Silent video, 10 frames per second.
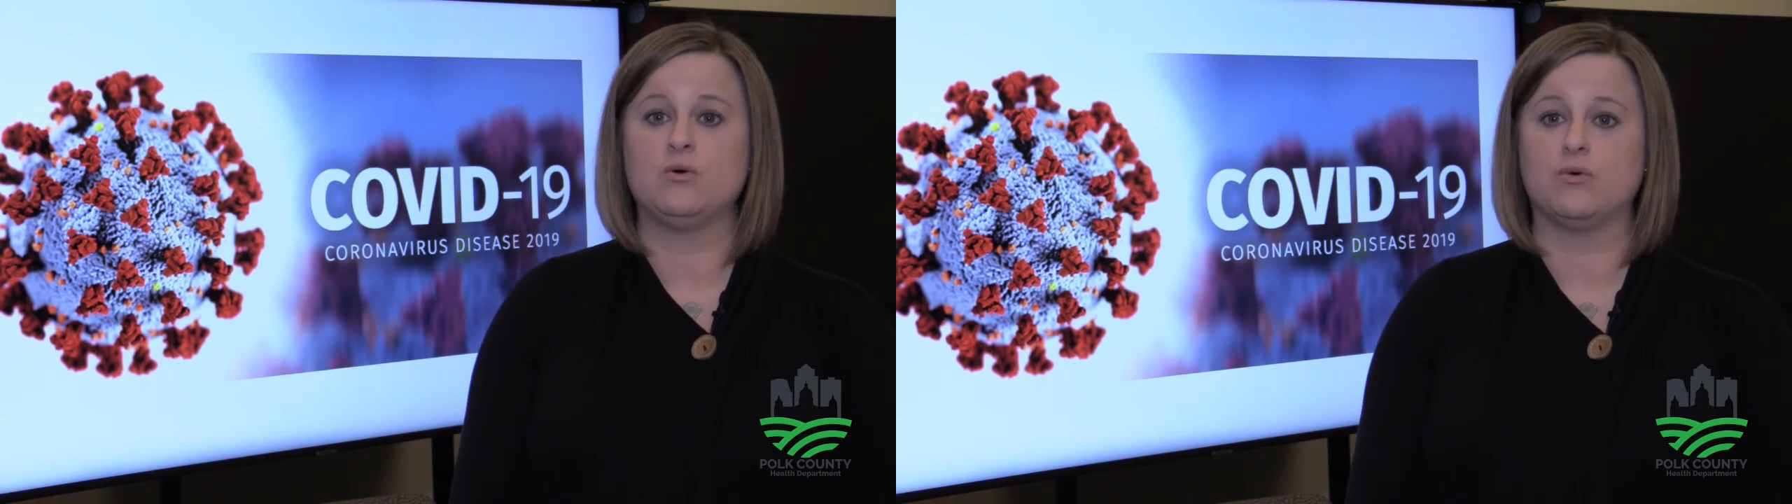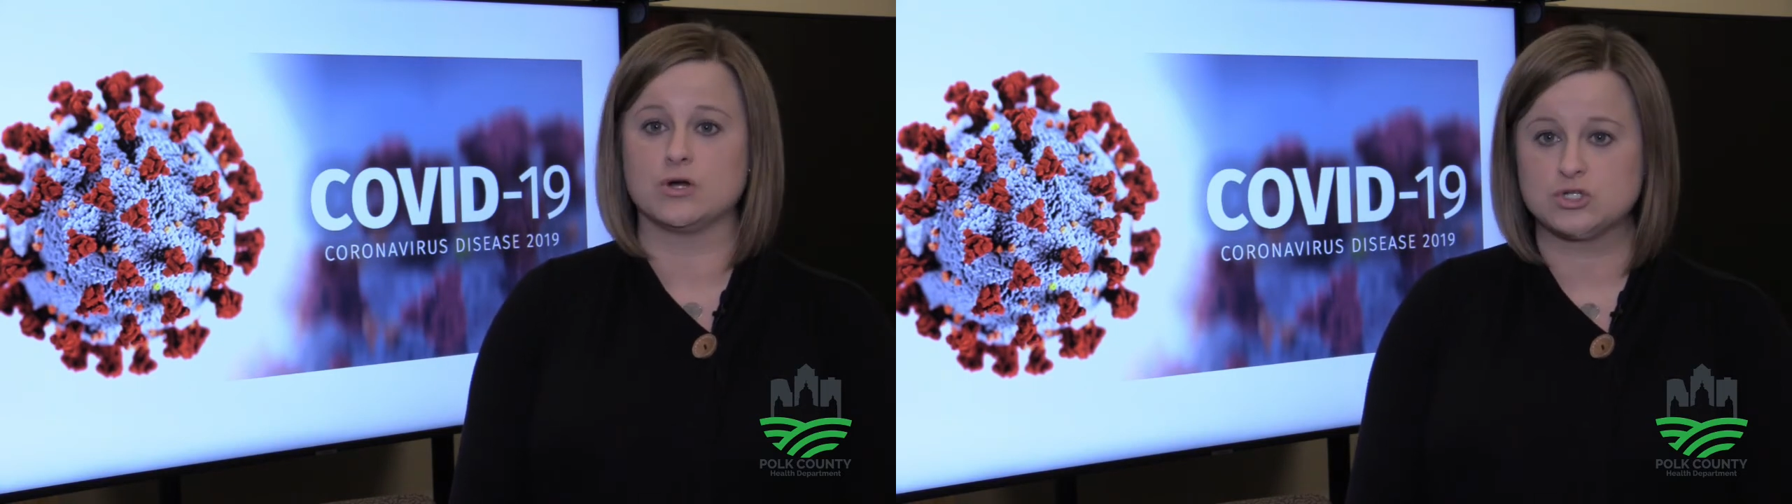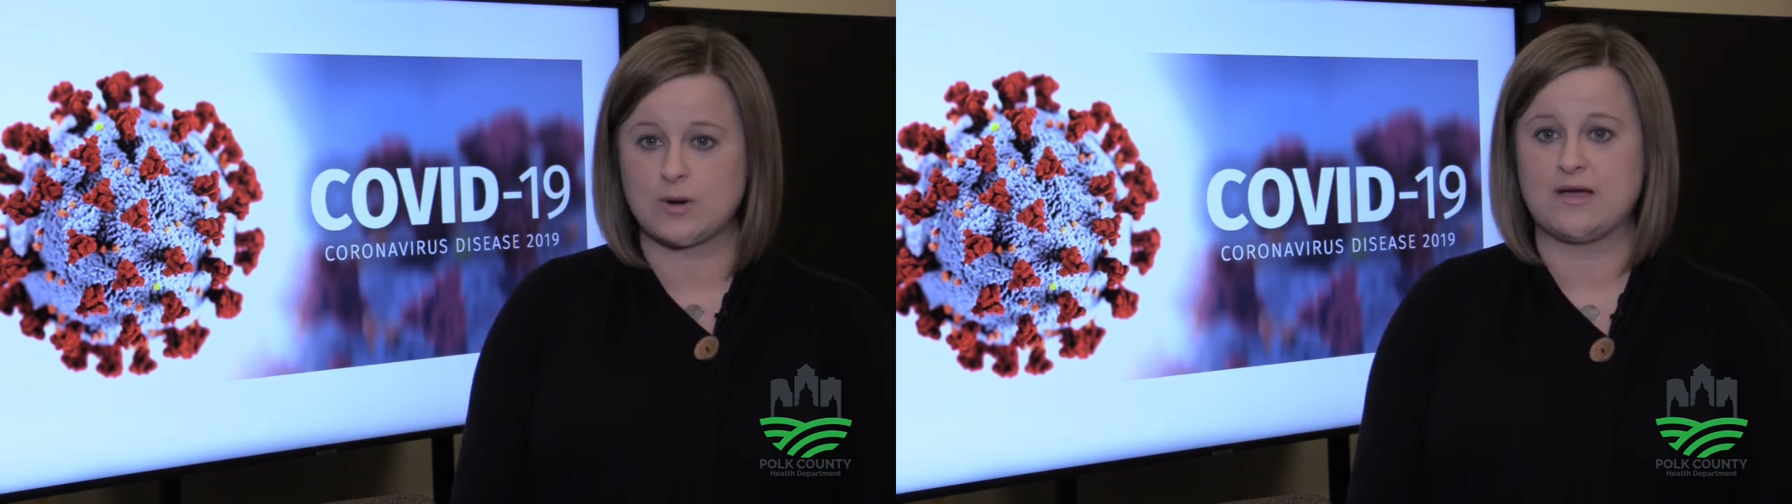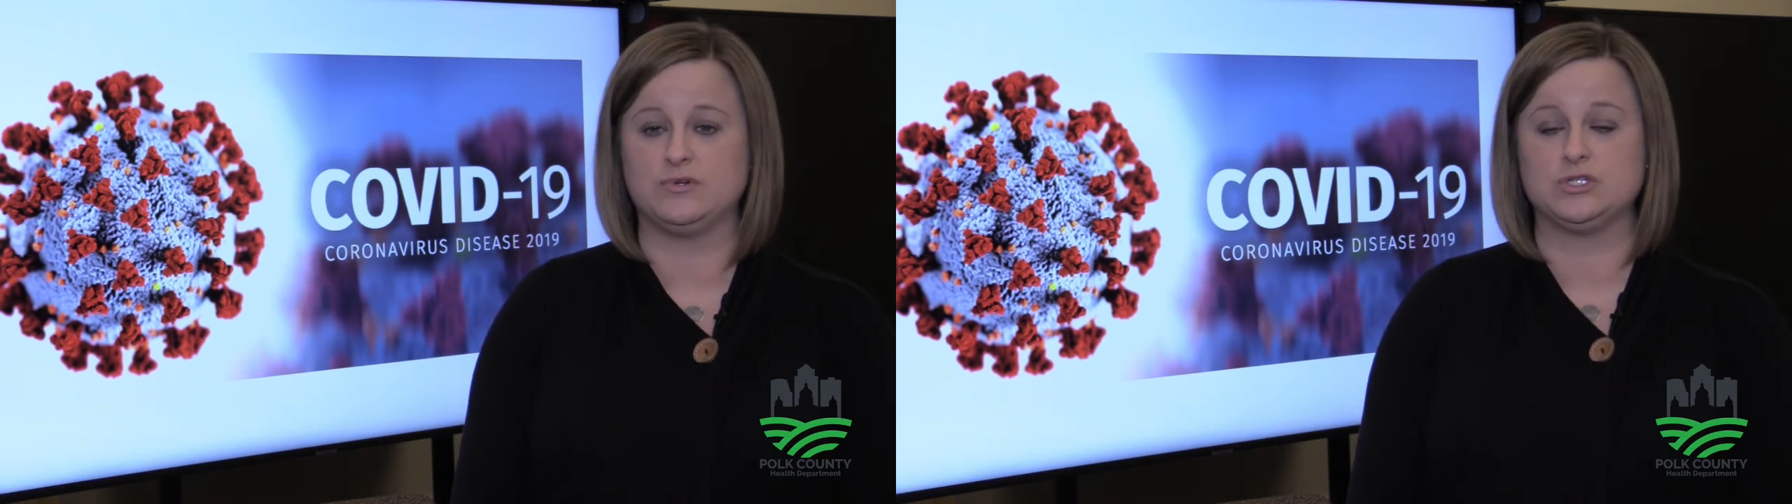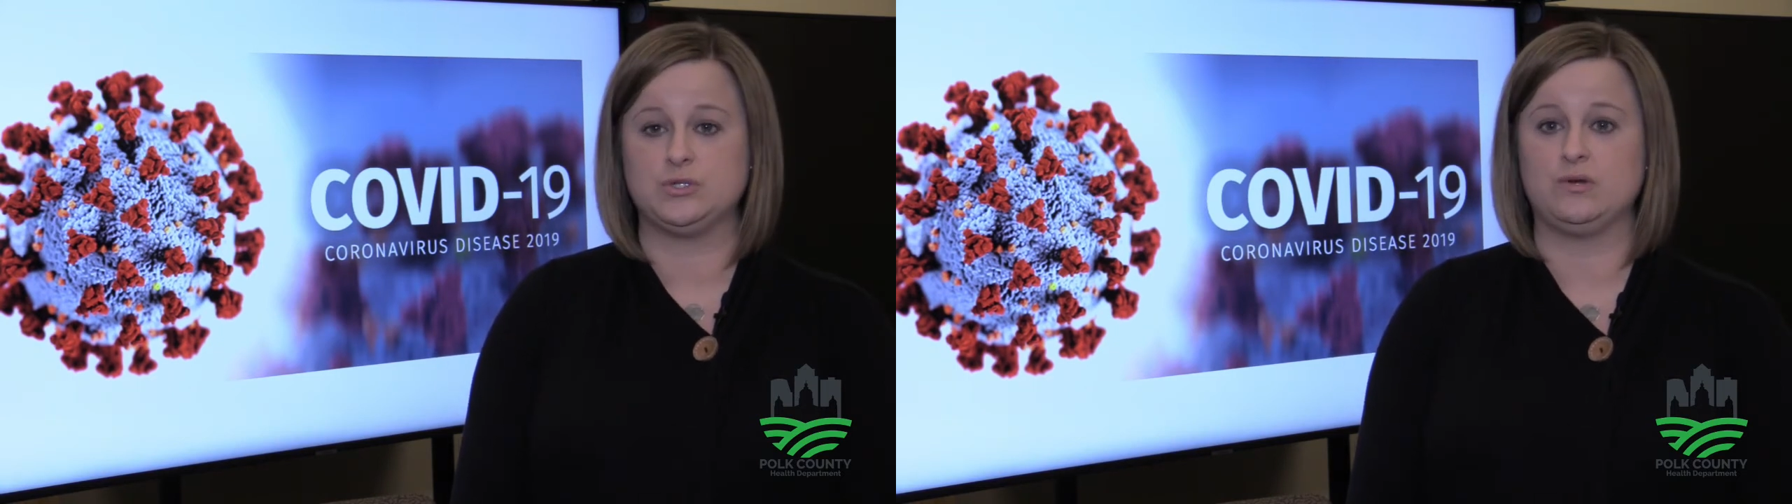or
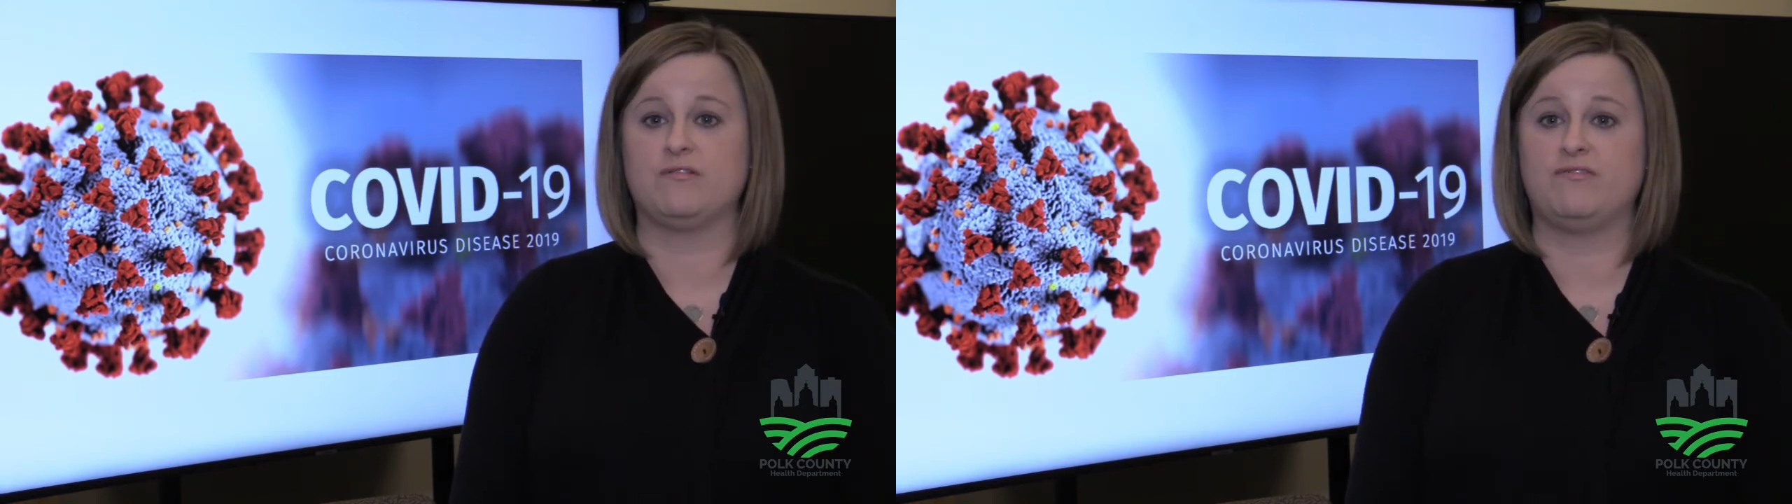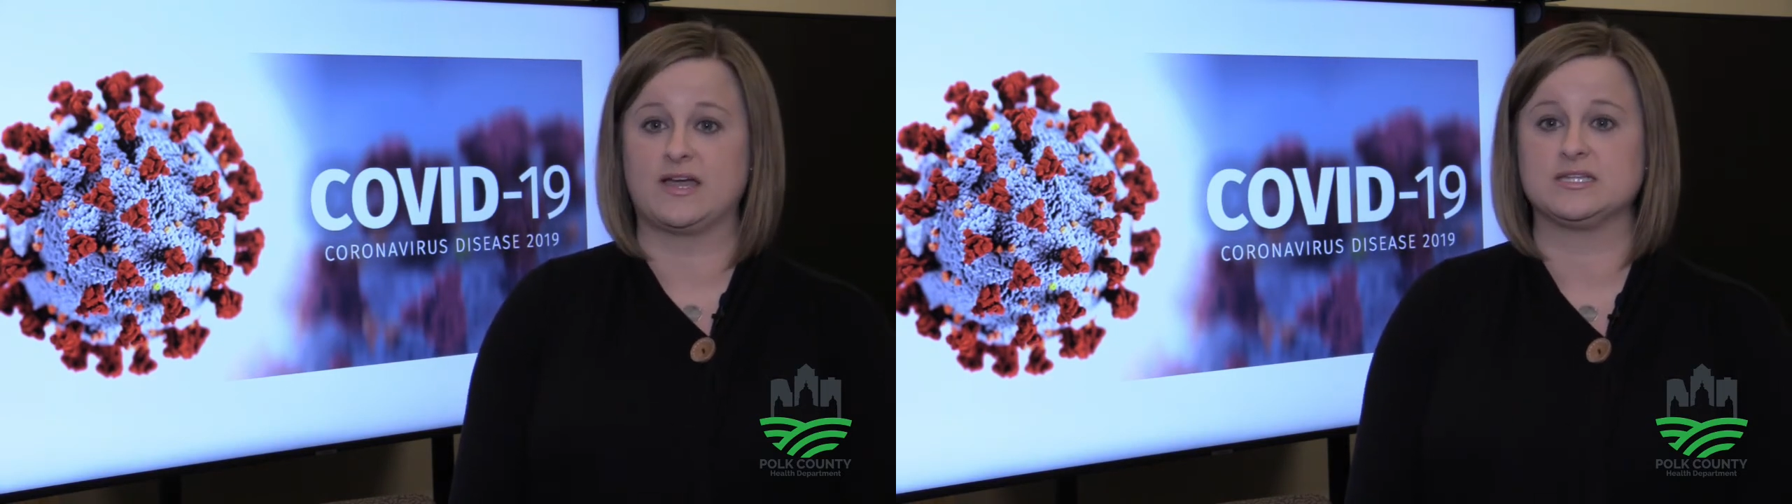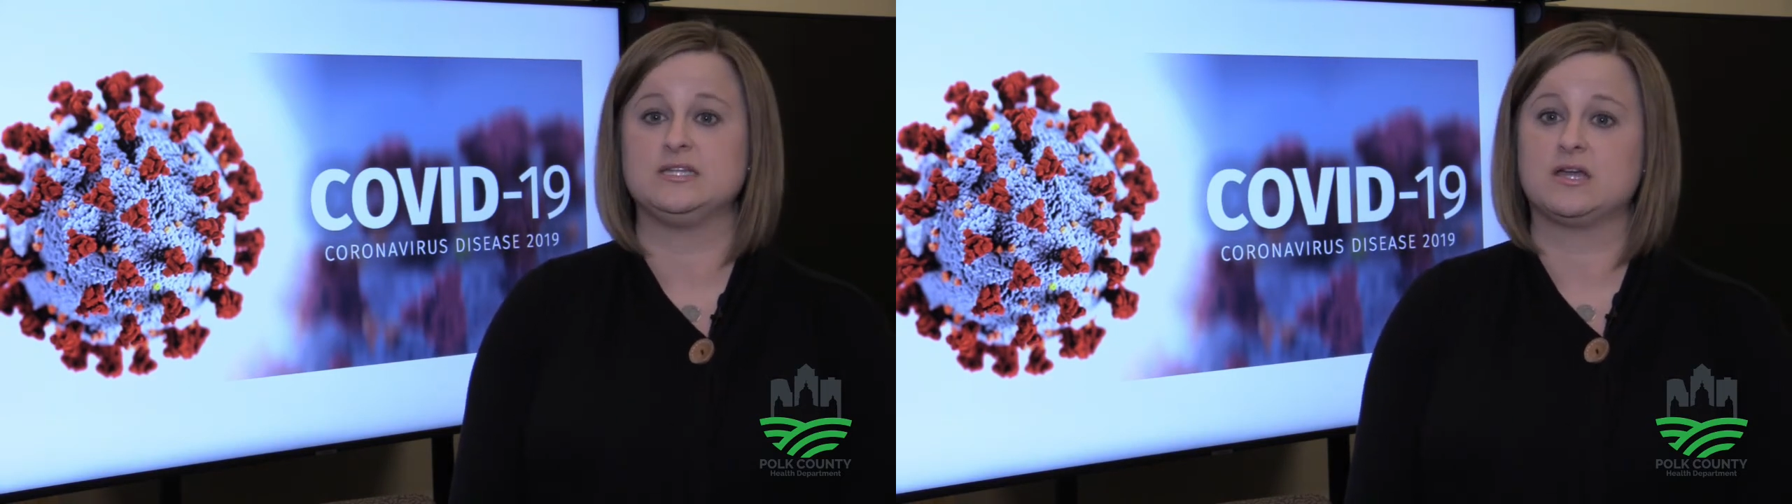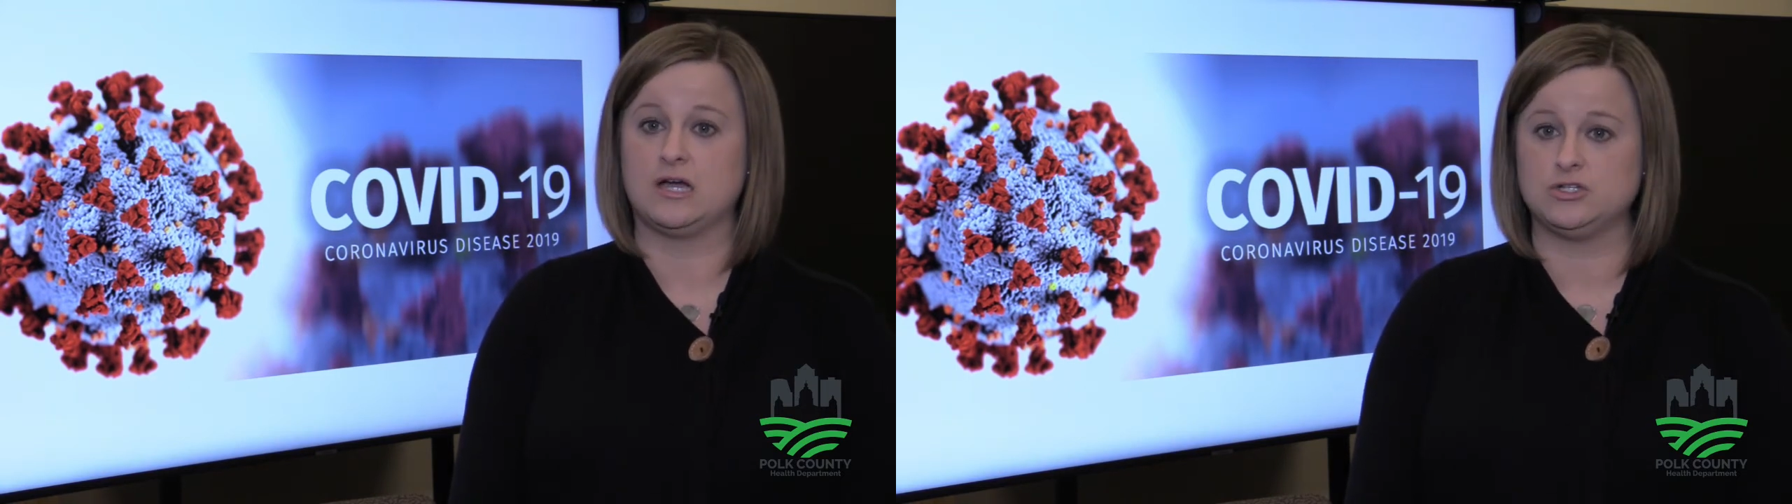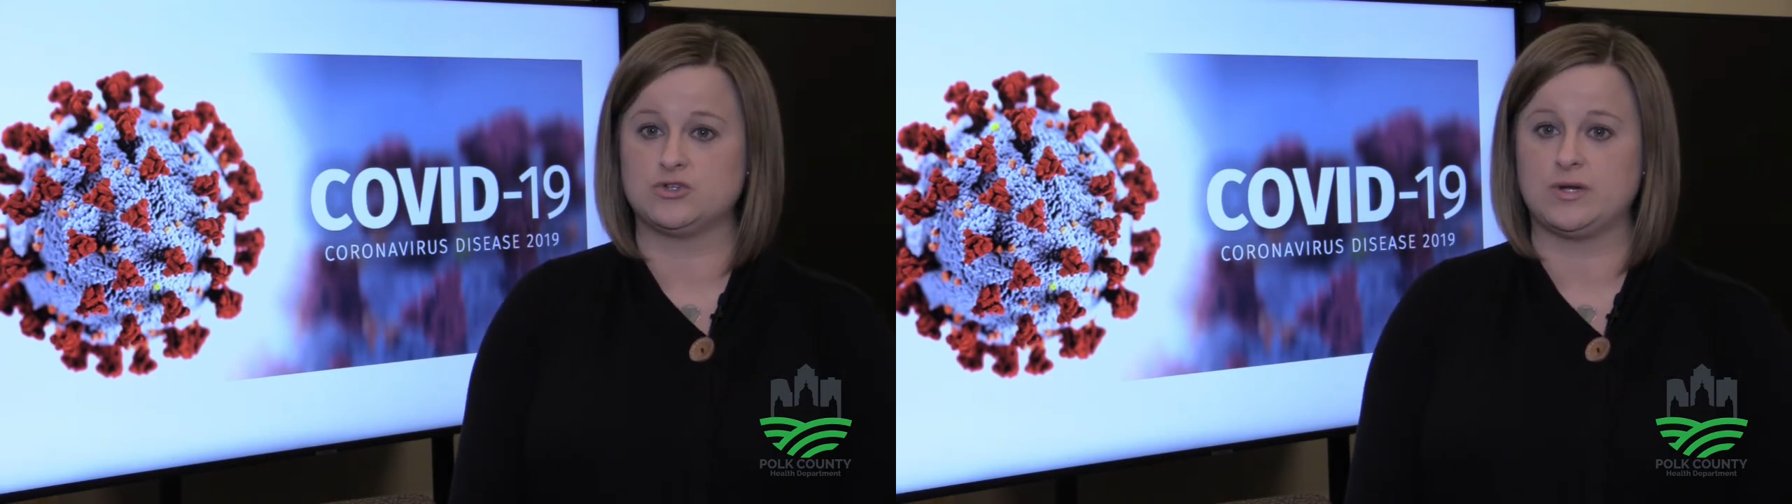traveled to an affected
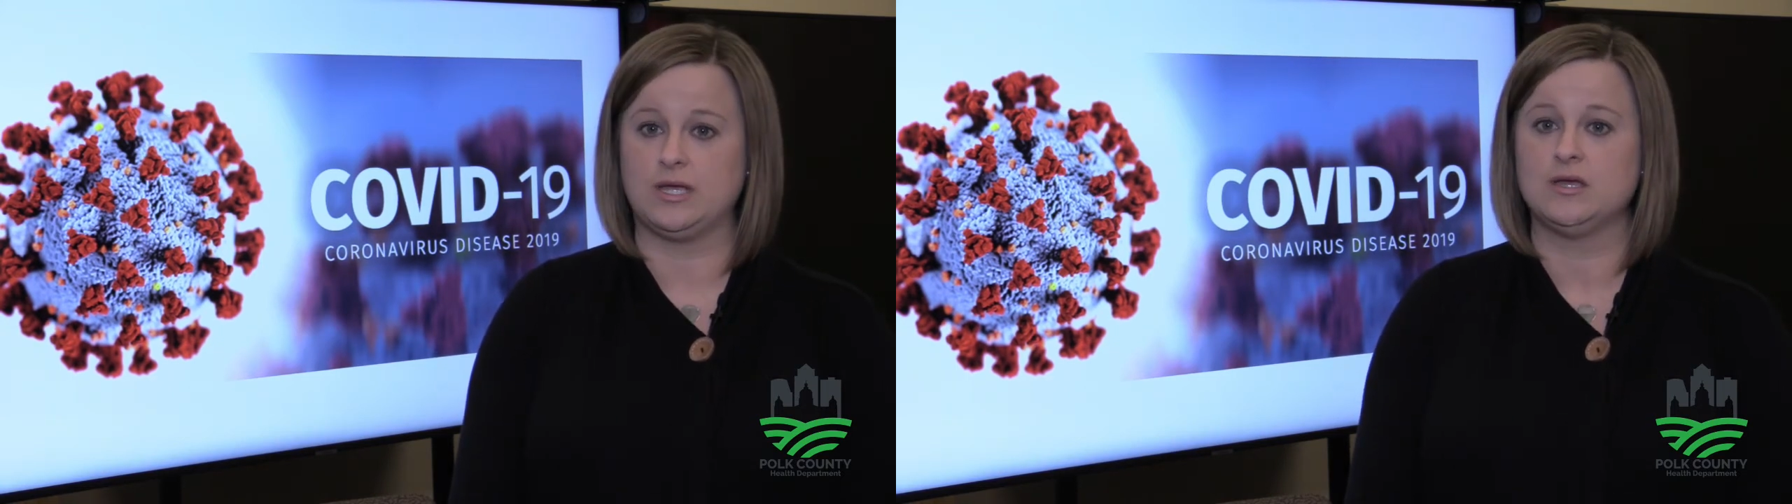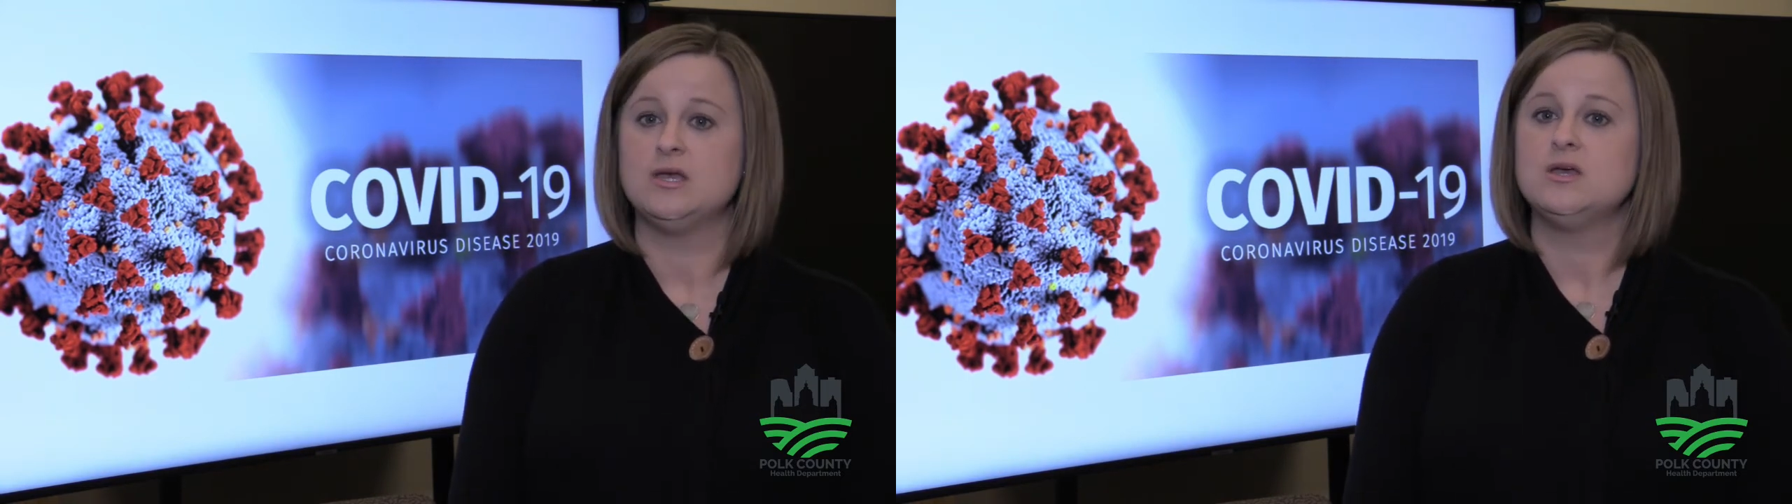country.